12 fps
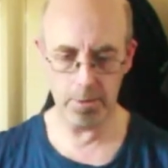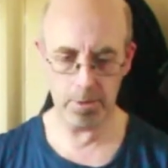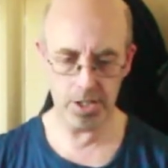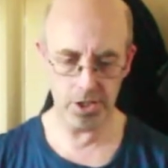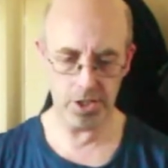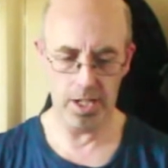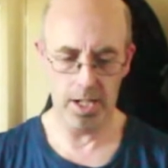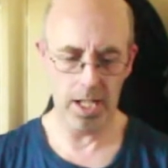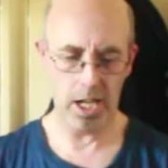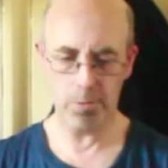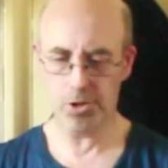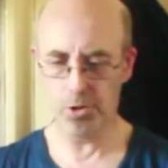because
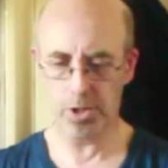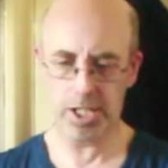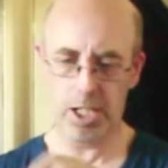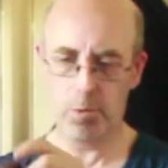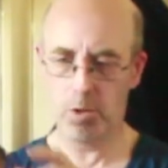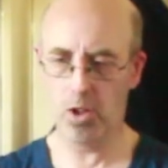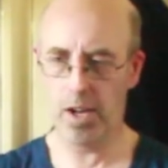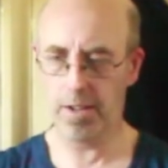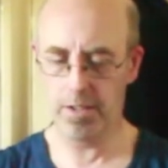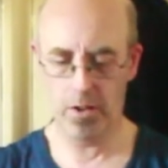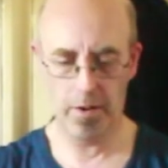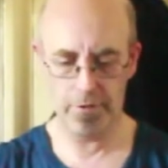I'm sure a kid will
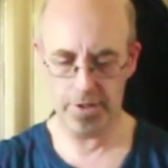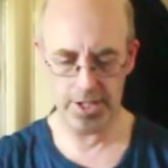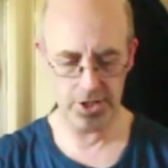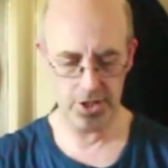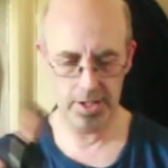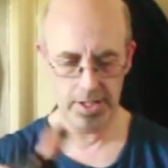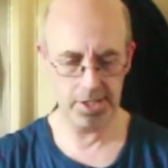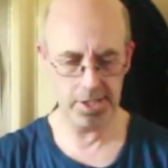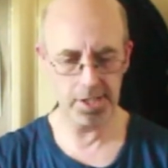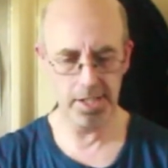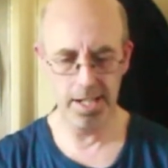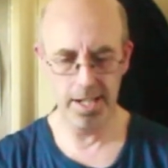like figures like
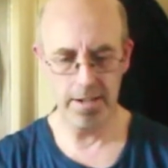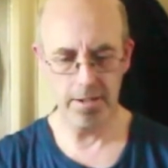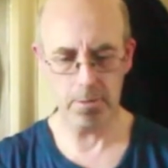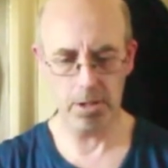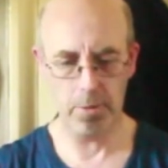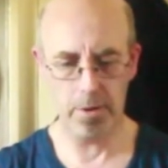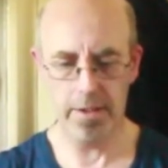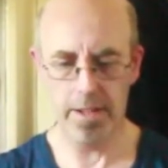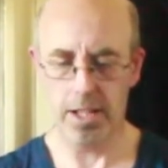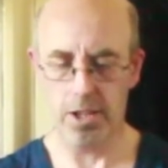this, play with.